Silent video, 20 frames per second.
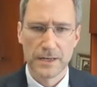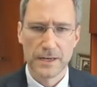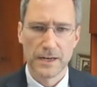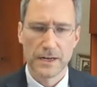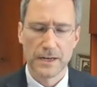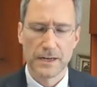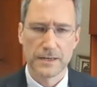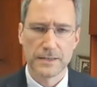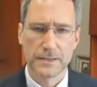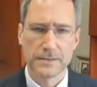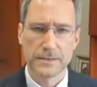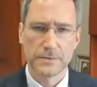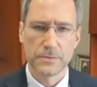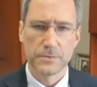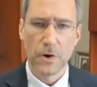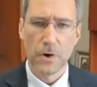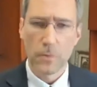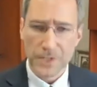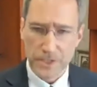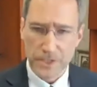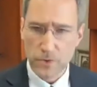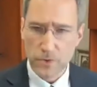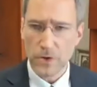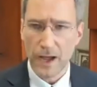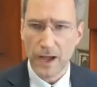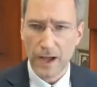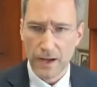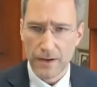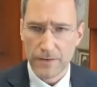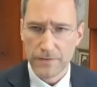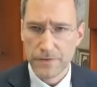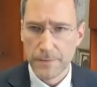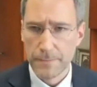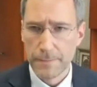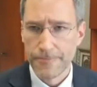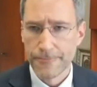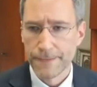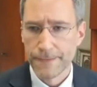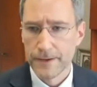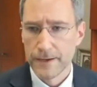What we do have
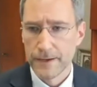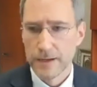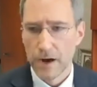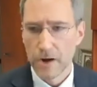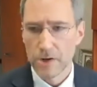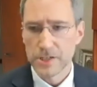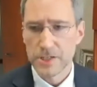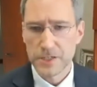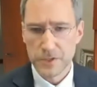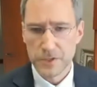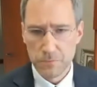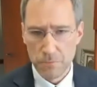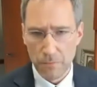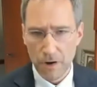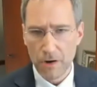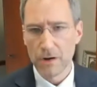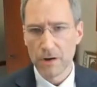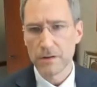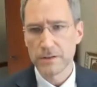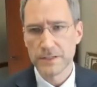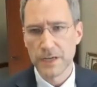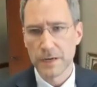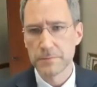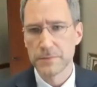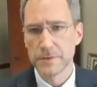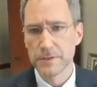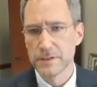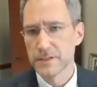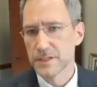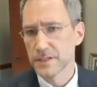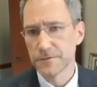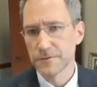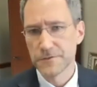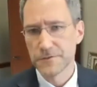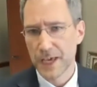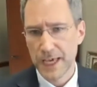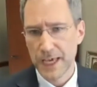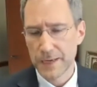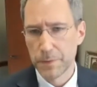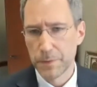are small numbers of
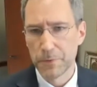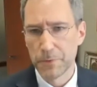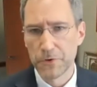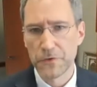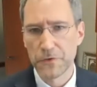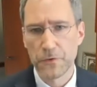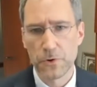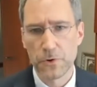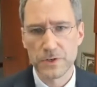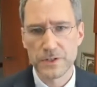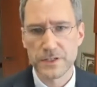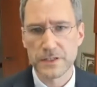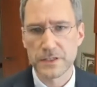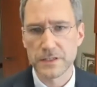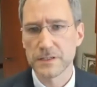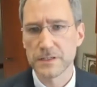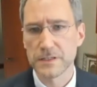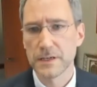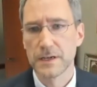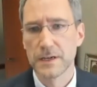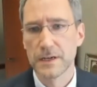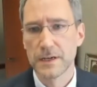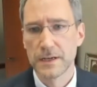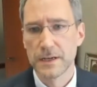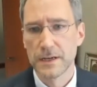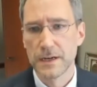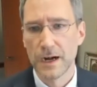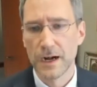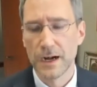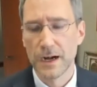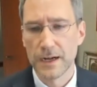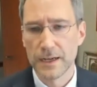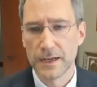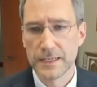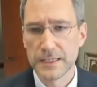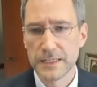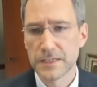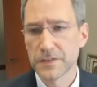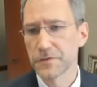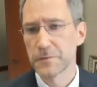capable forces
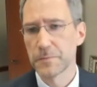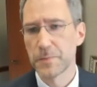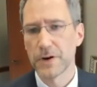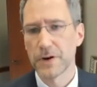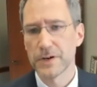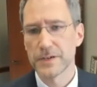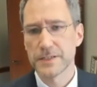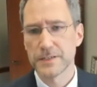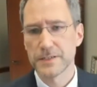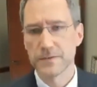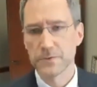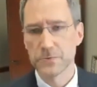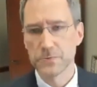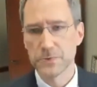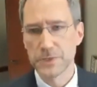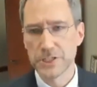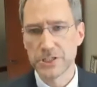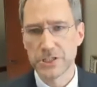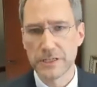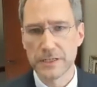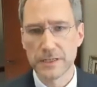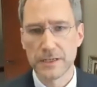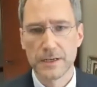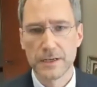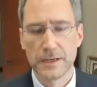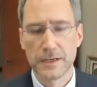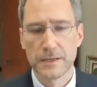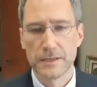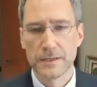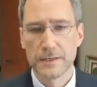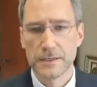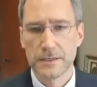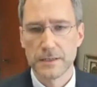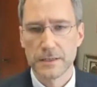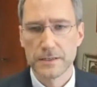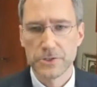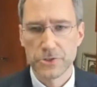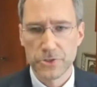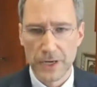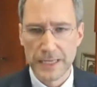in different parts of the region,
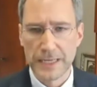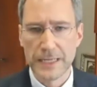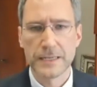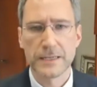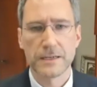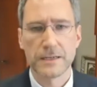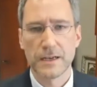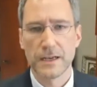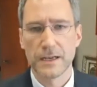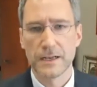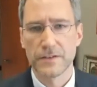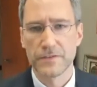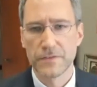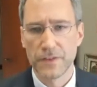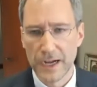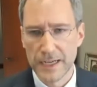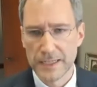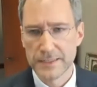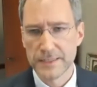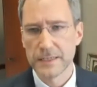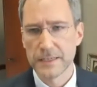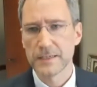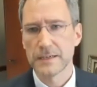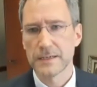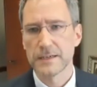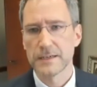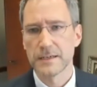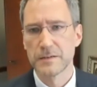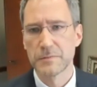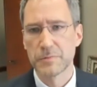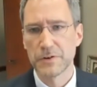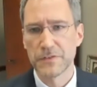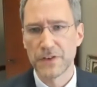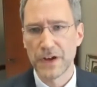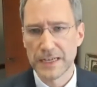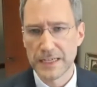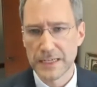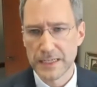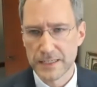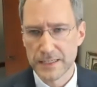training and advising and
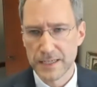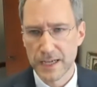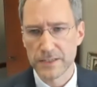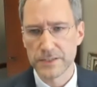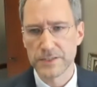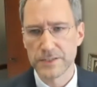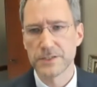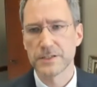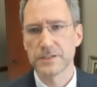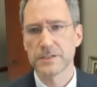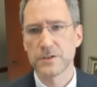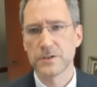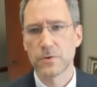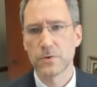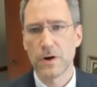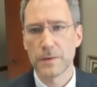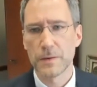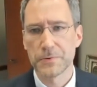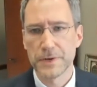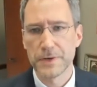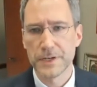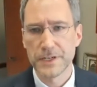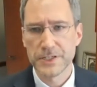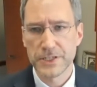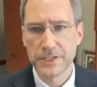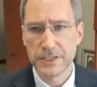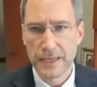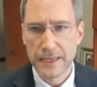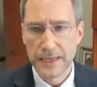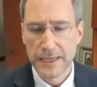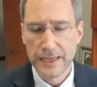providing intelligence cooperation